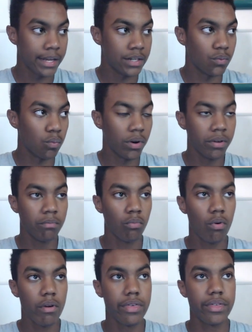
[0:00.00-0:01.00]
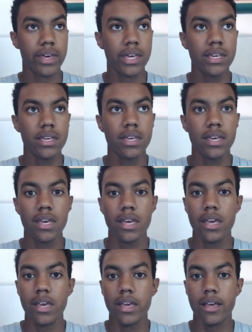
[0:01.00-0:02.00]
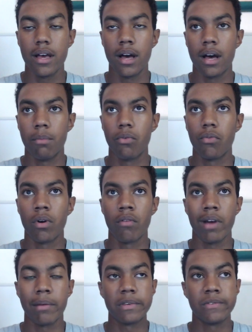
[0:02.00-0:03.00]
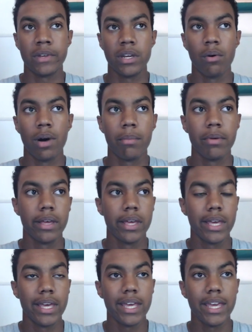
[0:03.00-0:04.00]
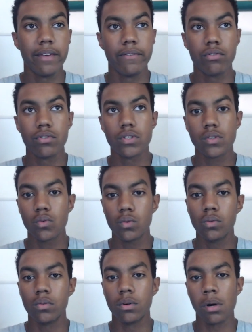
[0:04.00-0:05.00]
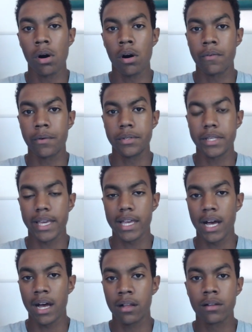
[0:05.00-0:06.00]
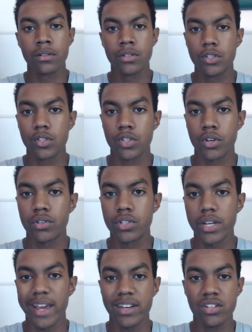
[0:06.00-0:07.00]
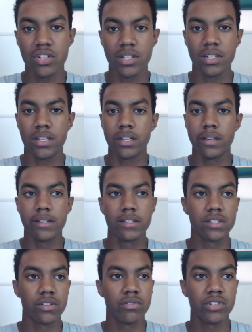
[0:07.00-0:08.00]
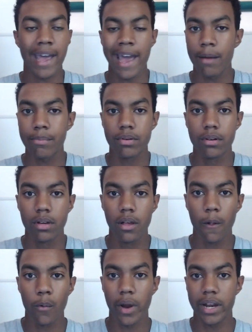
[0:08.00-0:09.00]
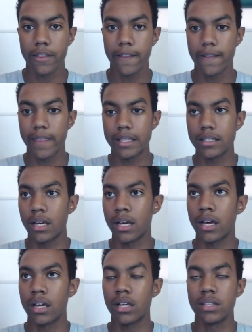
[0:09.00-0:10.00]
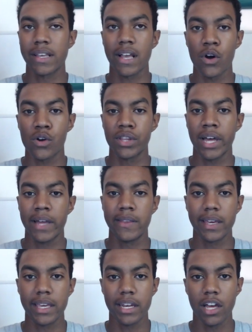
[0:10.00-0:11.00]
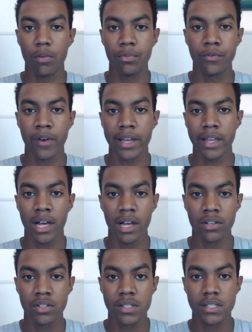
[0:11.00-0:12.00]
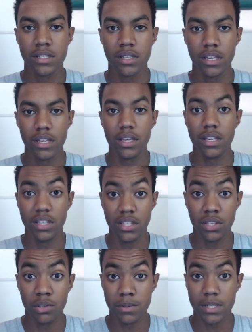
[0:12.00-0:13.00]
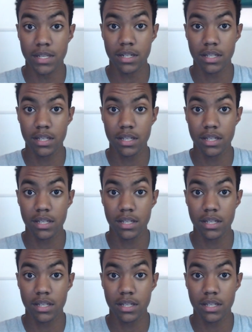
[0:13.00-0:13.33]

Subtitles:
one more thing before I wrap this video up. If your school offers a college search engine search app or anything that is like online that can help you find colleges, use it,